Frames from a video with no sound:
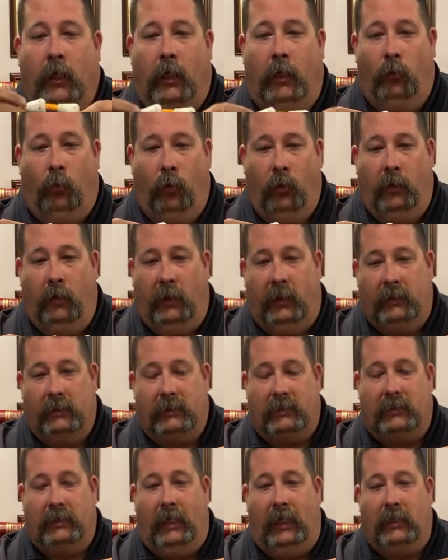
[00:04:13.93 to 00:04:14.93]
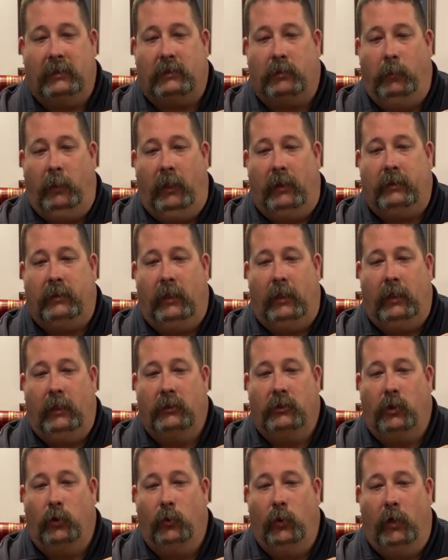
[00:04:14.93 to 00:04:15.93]
And one of the things that's nice about that
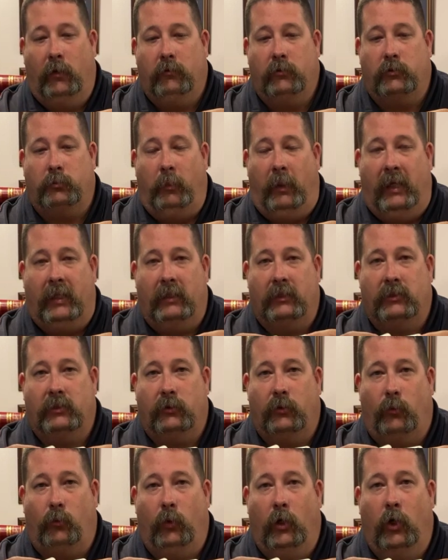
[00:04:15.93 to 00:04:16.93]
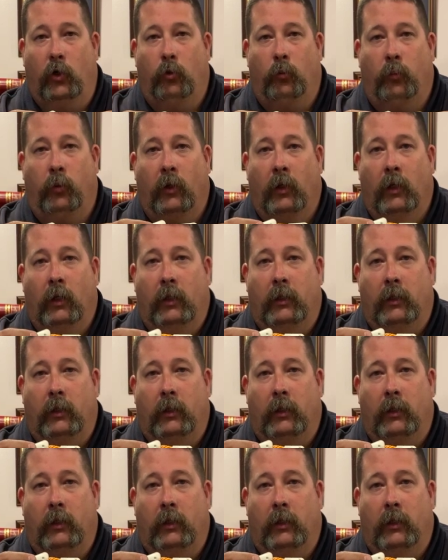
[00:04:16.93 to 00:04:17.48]
is whoever's managing the rope